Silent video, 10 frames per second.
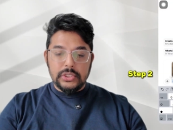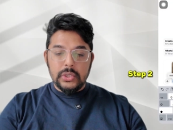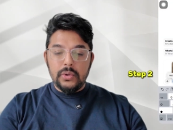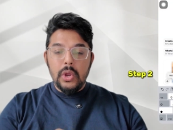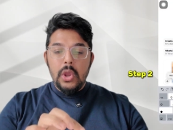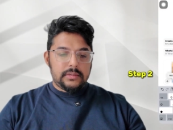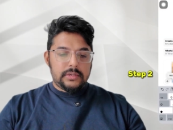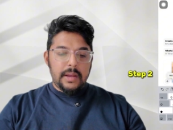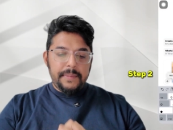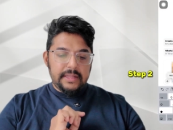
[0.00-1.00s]
So,
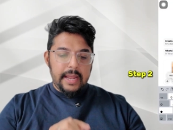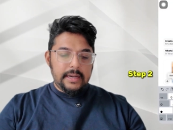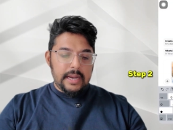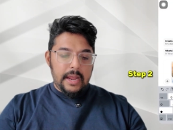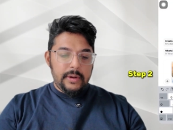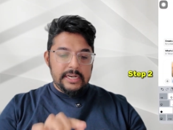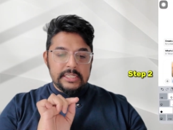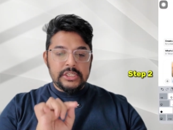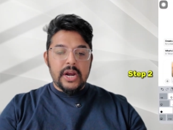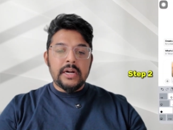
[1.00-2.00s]
so after that, I will
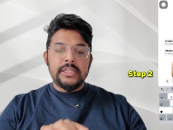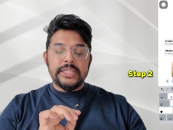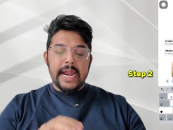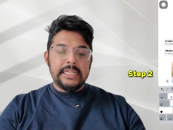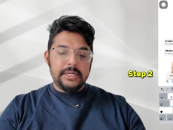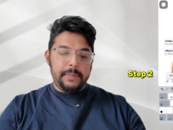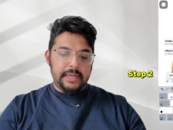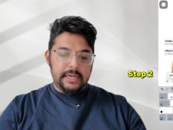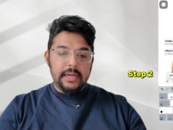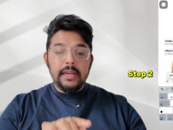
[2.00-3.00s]
instruct
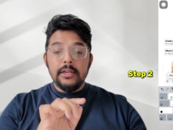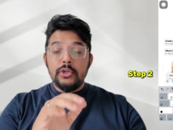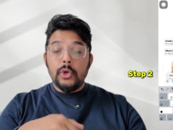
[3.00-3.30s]
ChatGPT